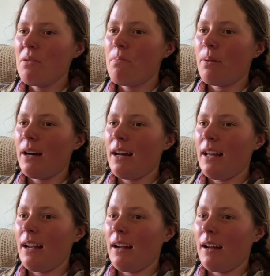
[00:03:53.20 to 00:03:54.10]

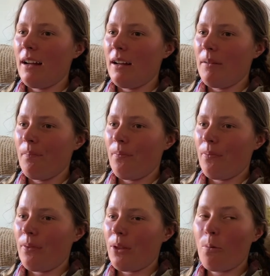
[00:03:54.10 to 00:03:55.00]

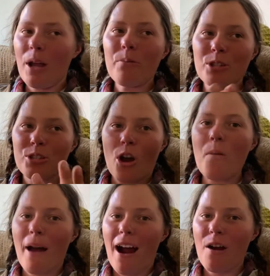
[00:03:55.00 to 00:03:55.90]
but the wind was
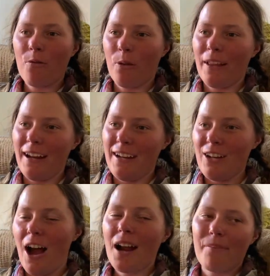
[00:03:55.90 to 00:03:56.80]
so powerful that it
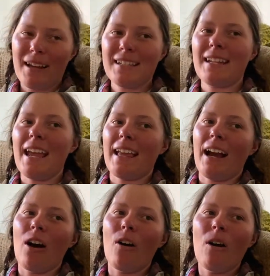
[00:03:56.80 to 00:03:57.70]
knocked my stake
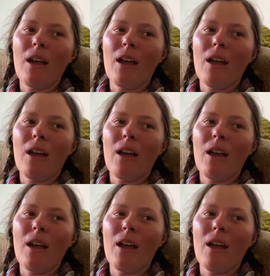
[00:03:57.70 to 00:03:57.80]
out.